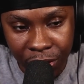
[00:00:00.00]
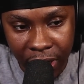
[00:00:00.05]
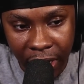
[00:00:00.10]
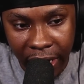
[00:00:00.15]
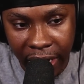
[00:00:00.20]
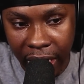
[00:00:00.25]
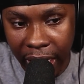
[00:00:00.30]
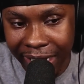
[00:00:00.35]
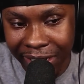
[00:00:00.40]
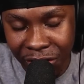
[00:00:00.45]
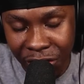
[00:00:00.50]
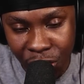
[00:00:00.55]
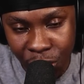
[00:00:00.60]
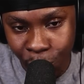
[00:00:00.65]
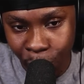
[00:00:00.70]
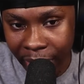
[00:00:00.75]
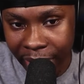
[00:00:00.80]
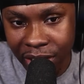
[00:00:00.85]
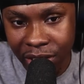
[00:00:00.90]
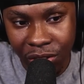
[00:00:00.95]
Like, I
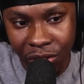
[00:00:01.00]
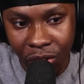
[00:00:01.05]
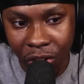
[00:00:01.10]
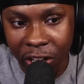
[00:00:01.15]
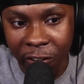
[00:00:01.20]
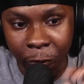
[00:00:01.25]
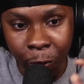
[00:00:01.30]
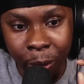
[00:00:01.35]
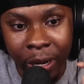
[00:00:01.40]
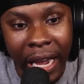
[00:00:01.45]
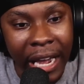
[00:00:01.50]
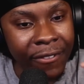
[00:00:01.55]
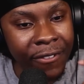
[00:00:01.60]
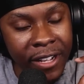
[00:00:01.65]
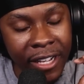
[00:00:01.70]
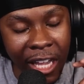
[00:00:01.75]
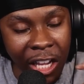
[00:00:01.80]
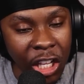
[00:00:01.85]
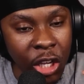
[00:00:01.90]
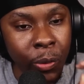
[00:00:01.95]
swear to God, if we ever
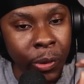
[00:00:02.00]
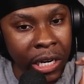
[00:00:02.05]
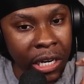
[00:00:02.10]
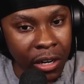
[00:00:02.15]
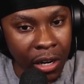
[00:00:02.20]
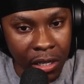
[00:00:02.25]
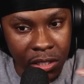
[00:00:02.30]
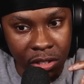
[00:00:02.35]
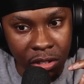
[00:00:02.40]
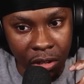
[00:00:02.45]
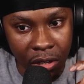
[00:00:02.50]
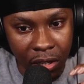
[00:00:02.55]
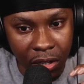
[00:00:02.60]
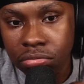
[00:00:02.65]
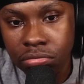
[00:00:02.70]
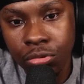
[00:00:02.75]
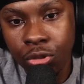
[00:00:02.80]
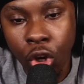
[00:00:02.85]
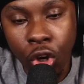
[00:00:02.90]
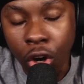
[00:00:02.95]
get you in a Nuzlocke,
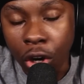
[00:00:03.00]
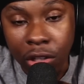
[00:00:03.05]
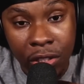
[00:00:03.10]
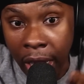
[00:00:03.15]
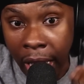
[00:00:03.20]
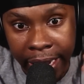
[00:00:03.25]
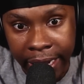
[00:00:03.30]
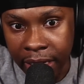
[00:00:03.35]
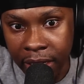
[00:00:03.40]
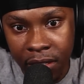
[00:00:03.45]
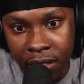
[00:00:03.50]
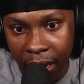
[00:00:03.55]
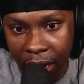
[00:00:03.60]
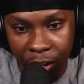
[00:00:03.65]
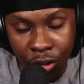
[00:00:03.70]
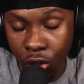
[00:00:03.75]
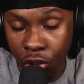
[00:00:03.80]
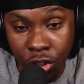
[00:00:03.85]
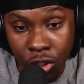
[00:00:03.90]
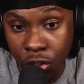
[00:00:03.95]
you're not dying. Like,
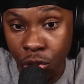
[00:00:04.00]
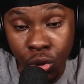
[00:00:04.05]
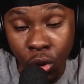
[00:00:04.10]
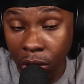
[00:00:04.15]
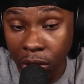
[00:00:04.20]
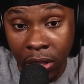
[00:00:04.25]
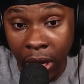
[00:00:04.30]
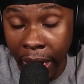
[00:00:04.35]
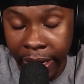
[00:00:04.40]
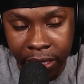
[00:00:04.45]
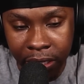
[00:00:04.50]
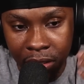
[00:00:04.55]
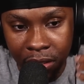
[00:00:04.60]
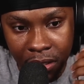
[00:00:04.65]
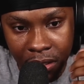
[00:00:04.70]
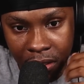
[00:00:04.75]
you're just not dying.